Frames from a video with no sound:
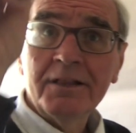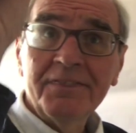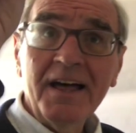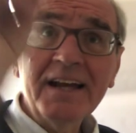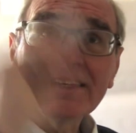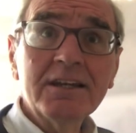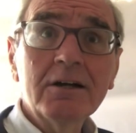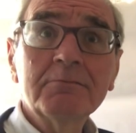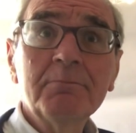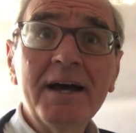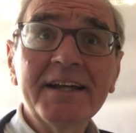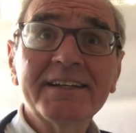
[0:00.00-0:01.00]
That young
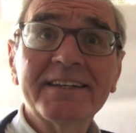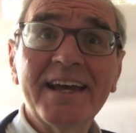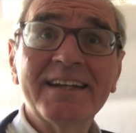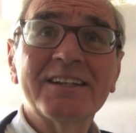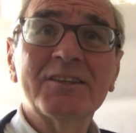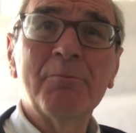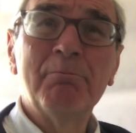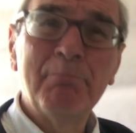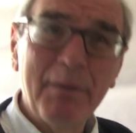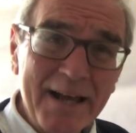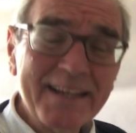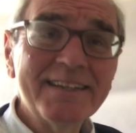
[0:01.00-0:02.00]
man again at the
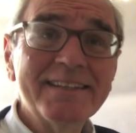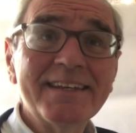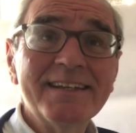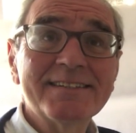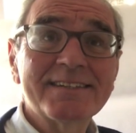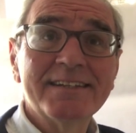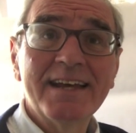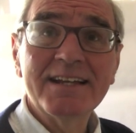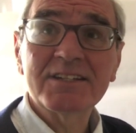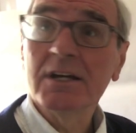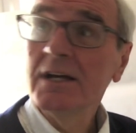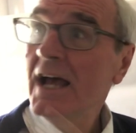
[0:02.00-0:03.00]
back of the internet
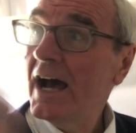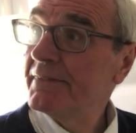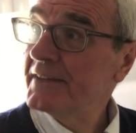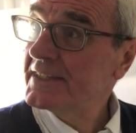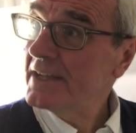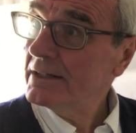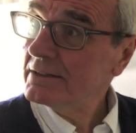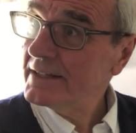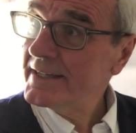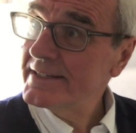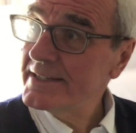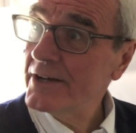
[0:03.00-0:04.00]
and the young
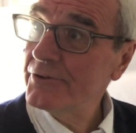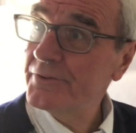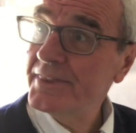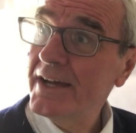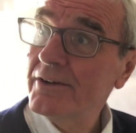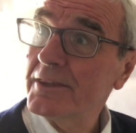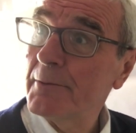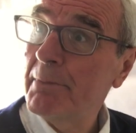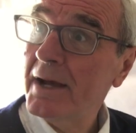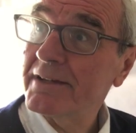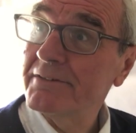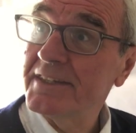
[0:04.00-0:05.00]
lady over there at the
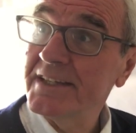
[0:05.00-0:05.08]
back of the